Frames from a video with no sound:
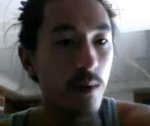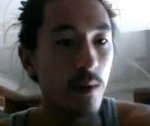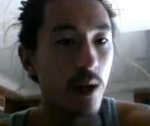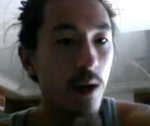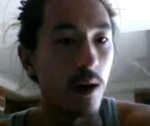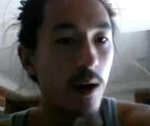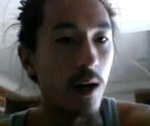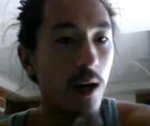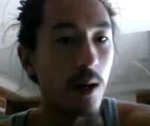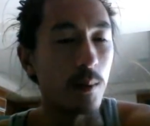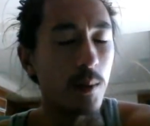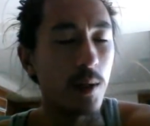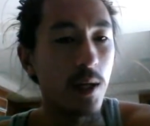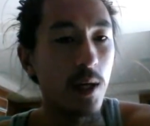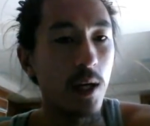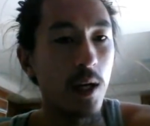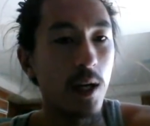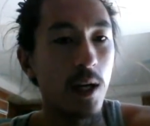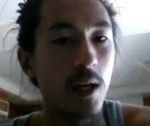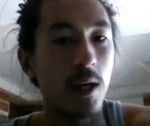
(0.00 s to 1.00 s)
Um,
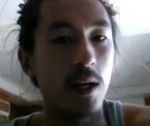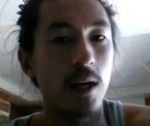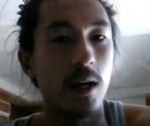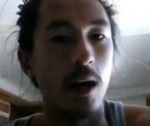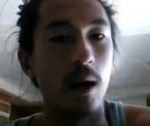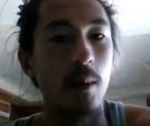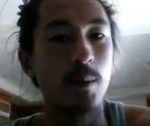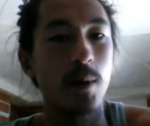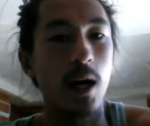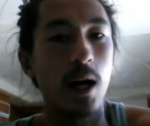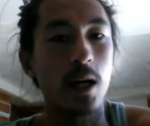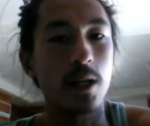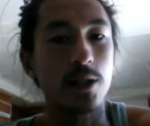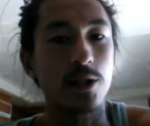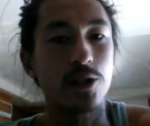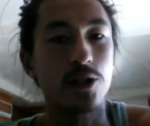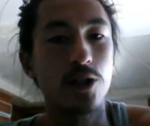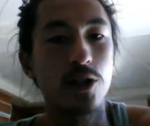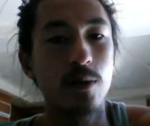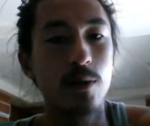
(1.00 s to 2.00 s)
I'm
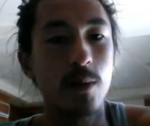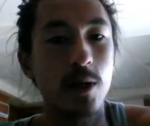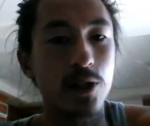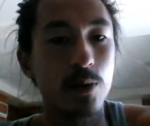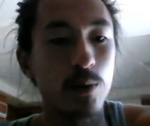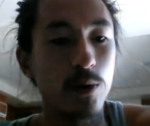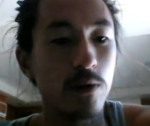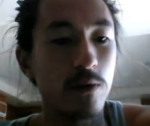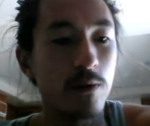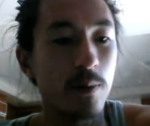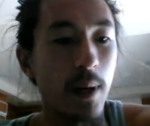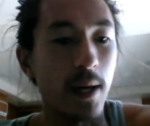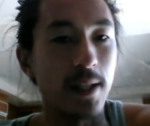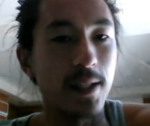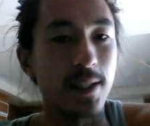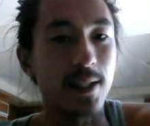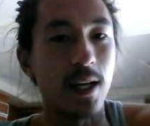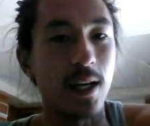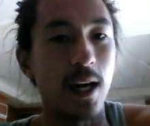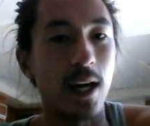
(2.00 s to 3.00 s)
not too much moved by
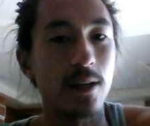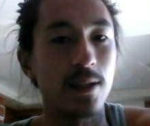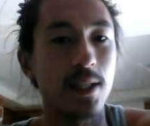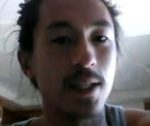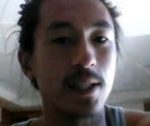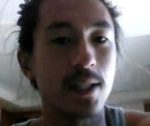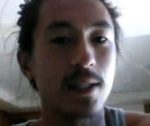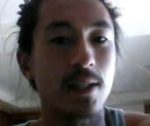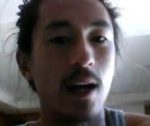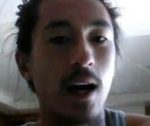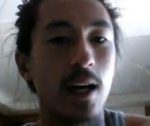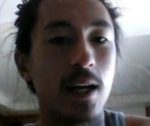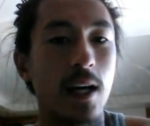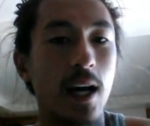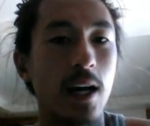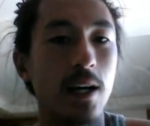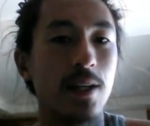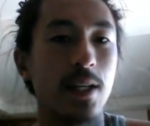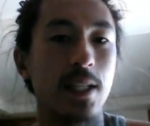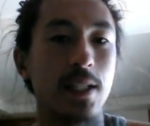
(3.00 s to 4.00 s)
this Cutlass. I
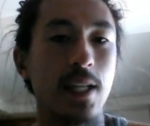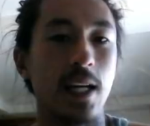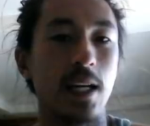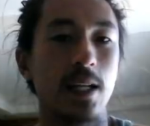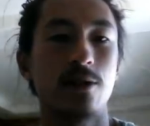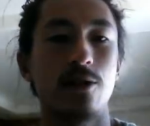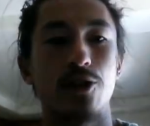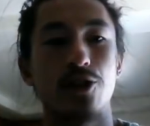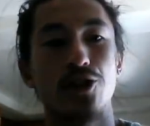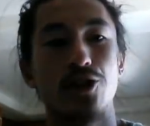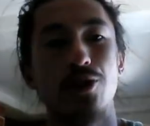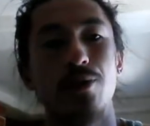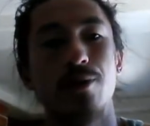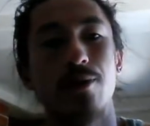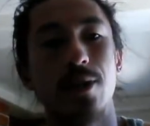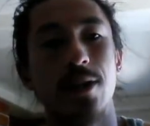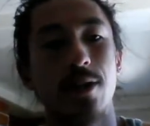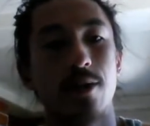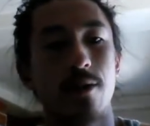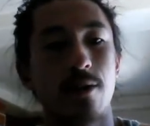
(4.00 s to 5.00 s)
kind of like taking the
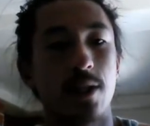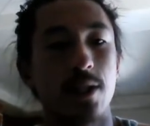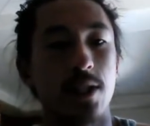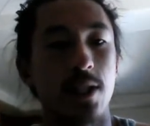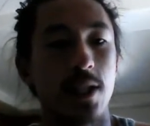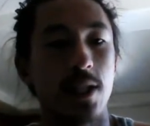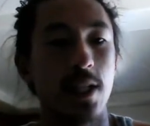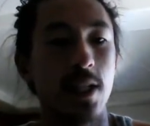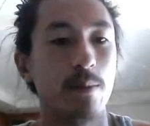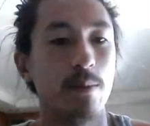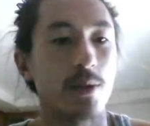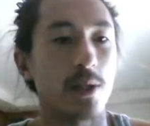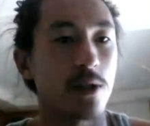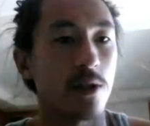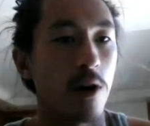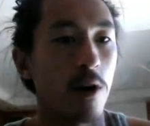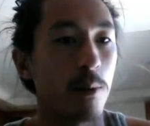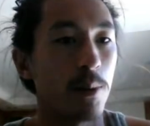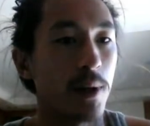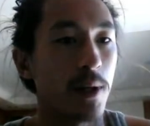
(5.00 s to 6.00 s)
Schooner here because it keeps us
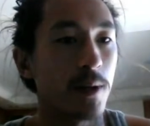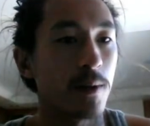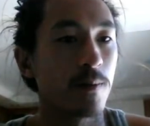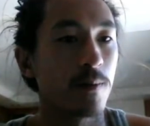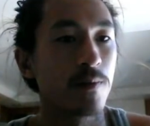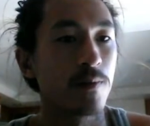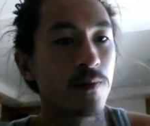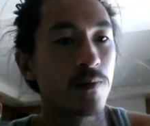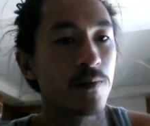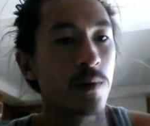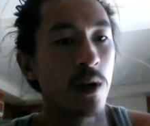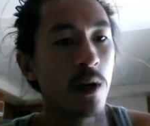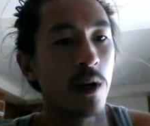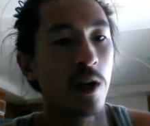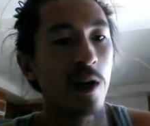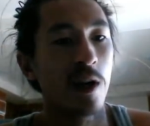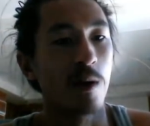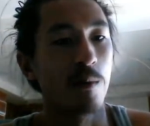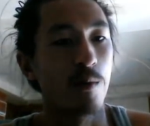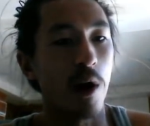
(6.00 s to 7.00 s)
open.
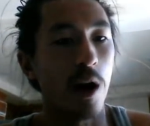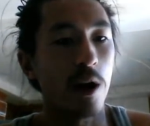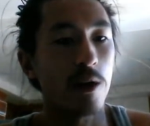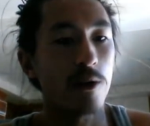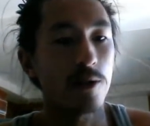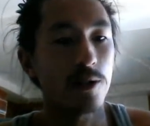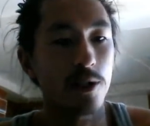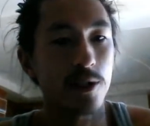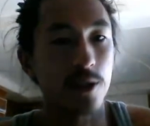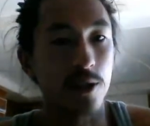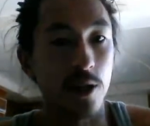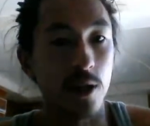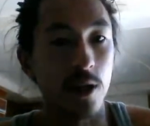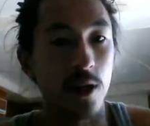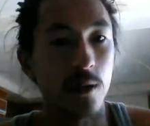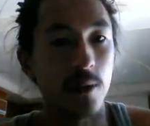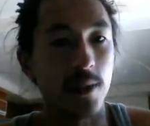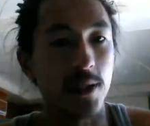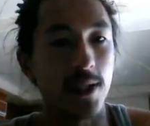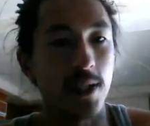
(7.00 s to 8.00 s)
Marauders is
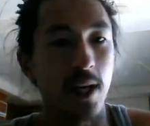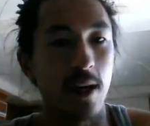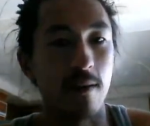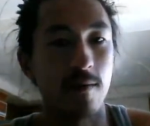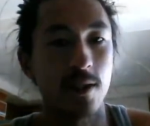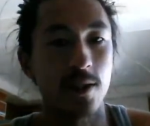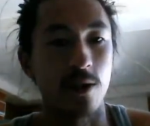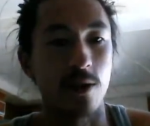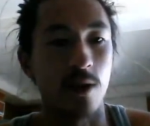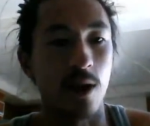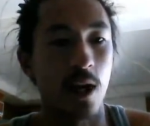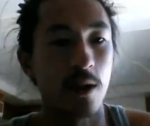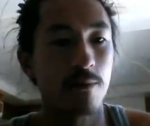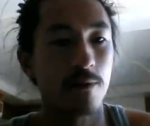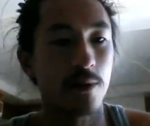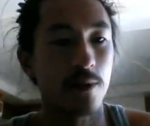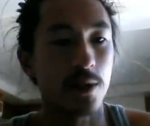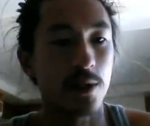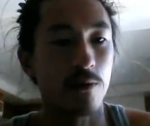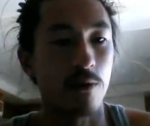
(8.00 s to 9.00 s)
good, but 7 is a lot
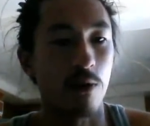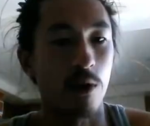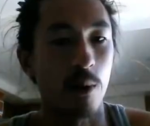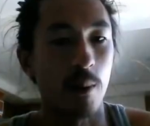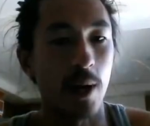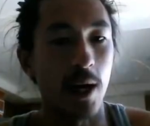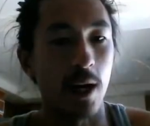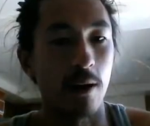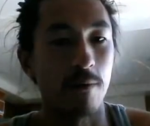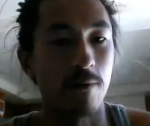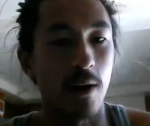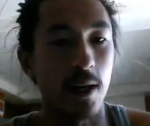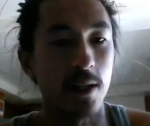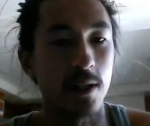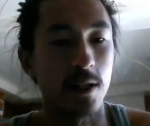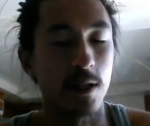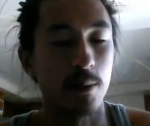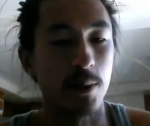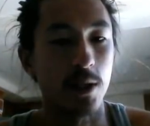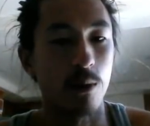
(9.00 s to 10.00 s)
for this format. I find
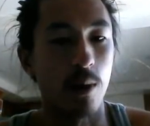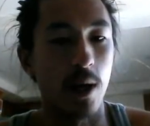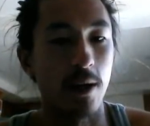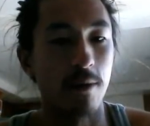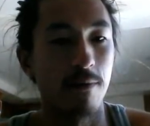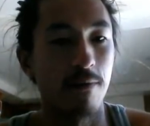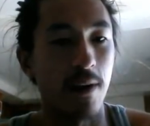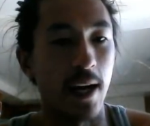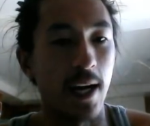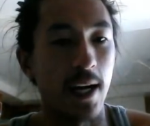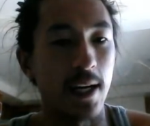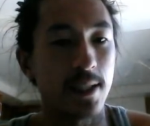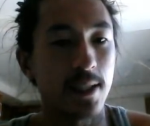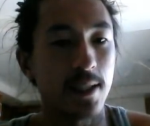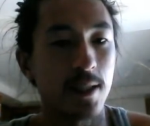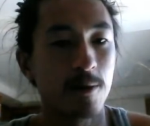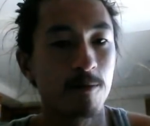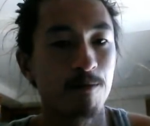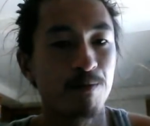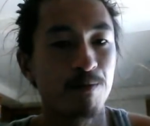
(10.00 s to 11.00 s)
it to be quite fast.